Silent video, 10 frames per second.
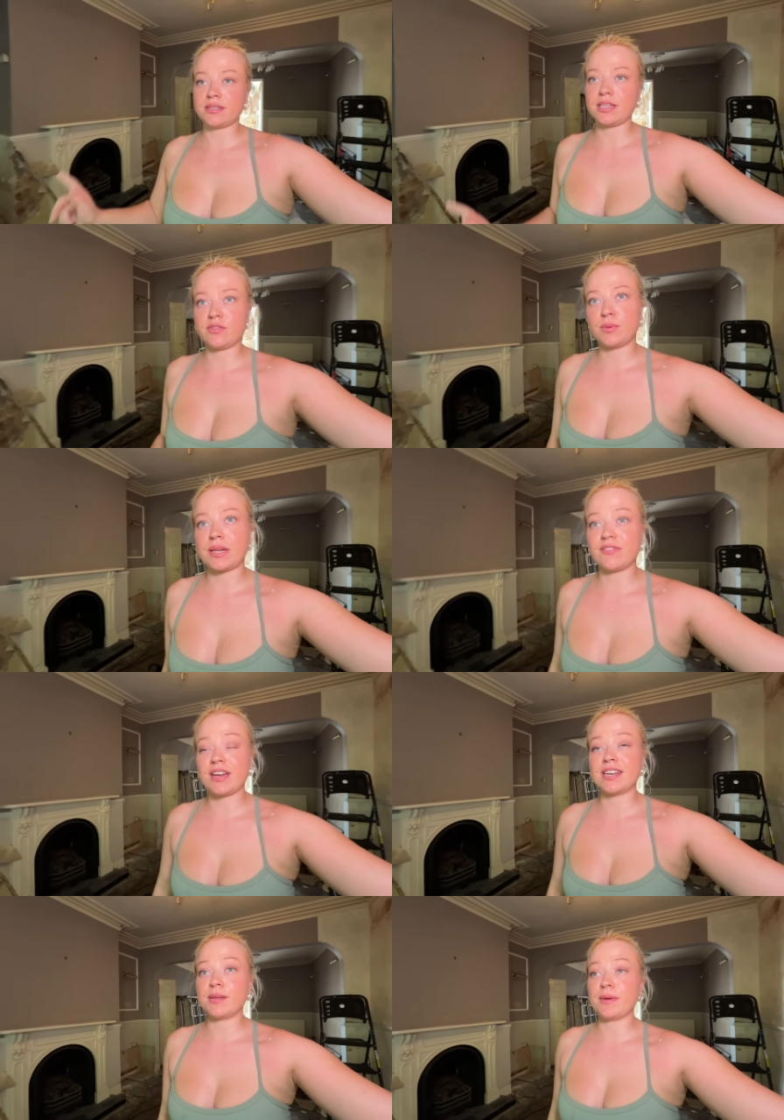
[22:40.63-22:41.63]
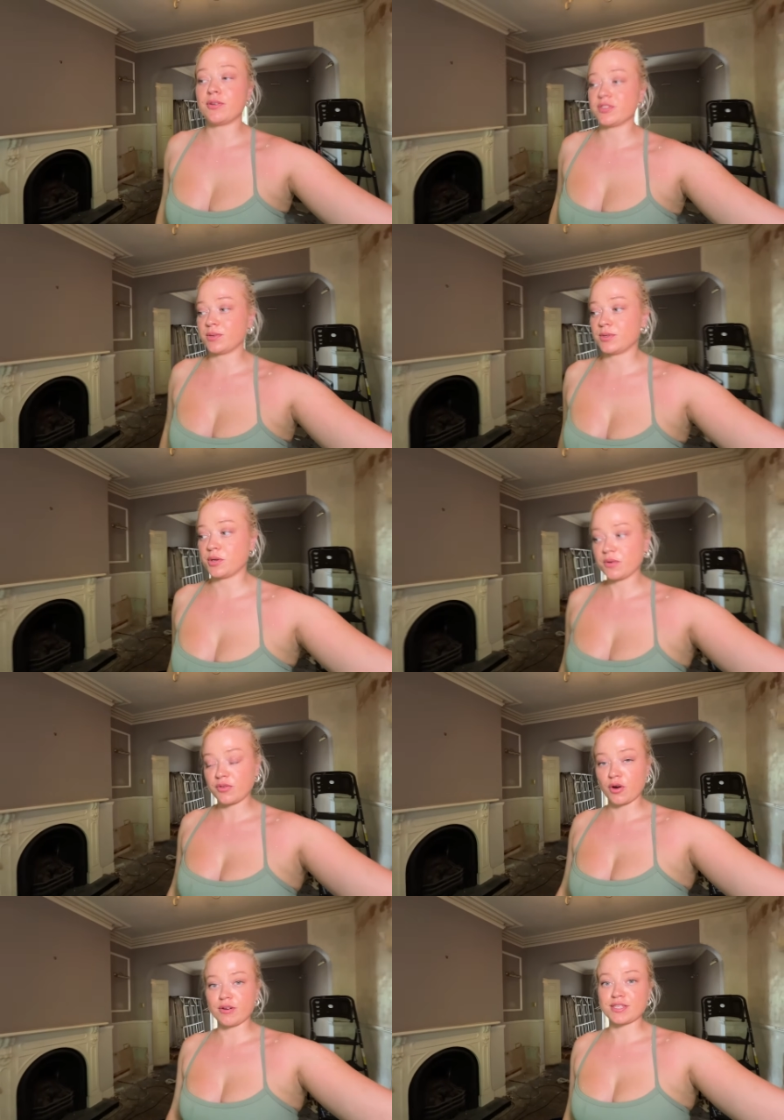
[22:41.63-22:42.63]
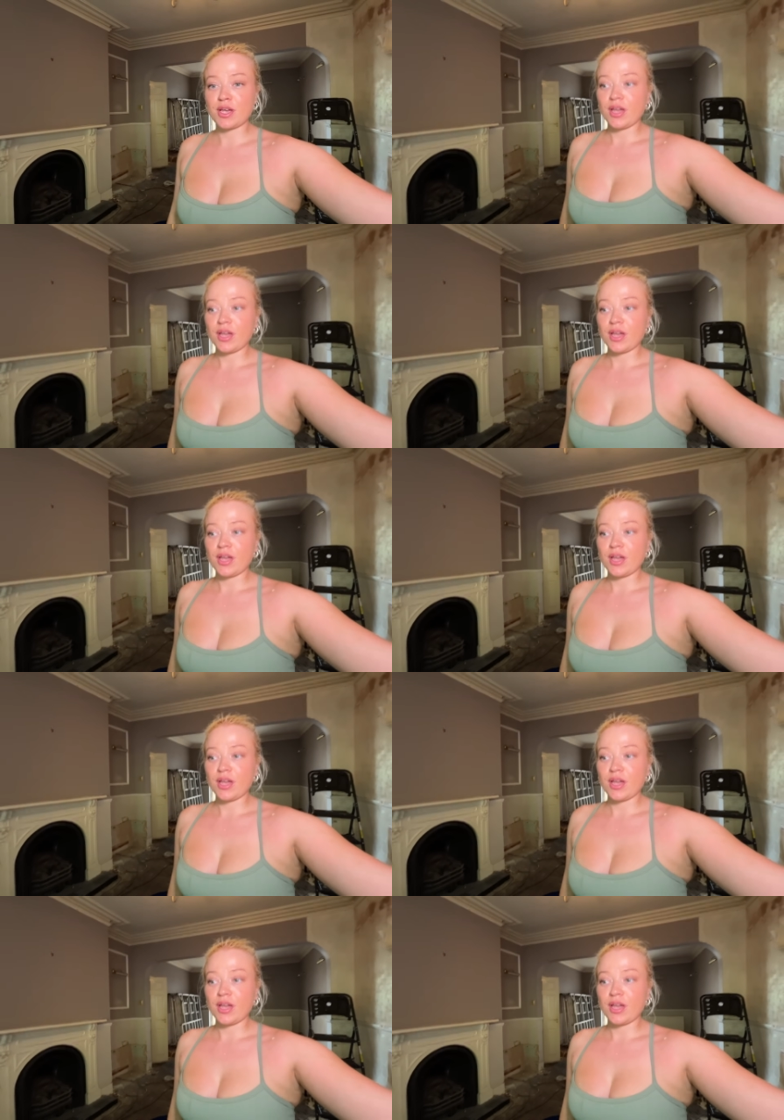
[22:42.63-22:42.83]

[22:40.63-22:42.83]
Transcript: see if we can find any builders that would do it for us.